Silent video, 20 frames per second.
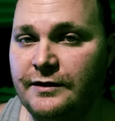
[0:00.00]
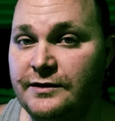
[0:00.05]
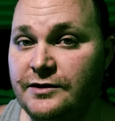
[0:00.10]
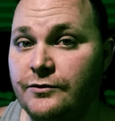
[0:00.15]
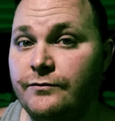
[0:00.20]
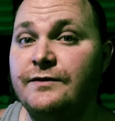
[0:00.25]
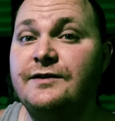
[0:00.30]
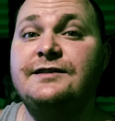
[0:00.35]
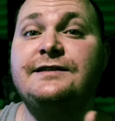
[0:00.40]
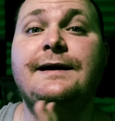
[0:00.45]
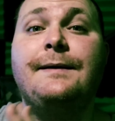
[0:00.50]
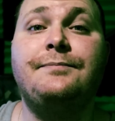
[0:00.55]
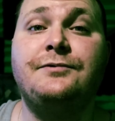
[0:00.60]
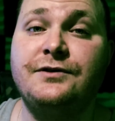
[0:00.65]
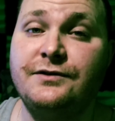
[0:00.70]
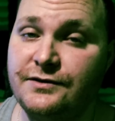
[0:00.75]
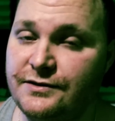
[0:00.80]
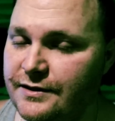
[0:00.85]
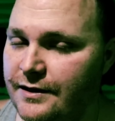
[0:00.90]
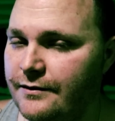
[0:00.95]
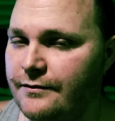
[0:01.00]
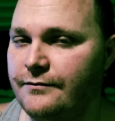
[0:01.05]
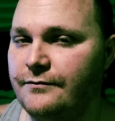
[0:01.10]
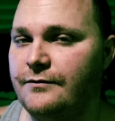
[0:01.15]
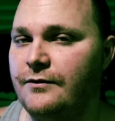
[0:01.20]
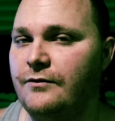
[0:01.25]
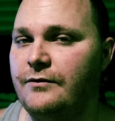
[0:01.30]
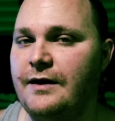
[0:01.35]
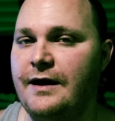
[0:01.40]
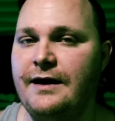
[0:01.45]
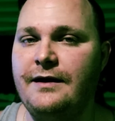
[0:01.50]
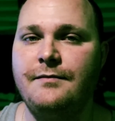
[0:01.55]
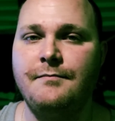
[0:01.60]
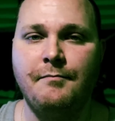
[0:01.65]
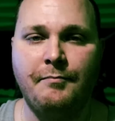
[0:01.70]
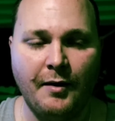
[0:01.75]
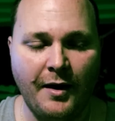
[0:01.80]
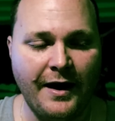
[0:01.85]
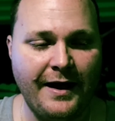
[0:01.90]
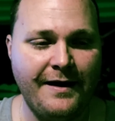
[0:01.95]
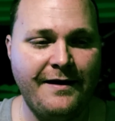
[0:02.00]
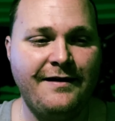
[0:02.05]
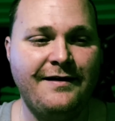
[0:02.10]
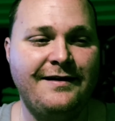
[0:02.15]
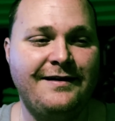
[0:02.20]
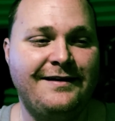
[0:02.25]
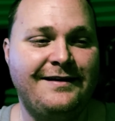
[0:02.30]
It's a reception center. Okay? But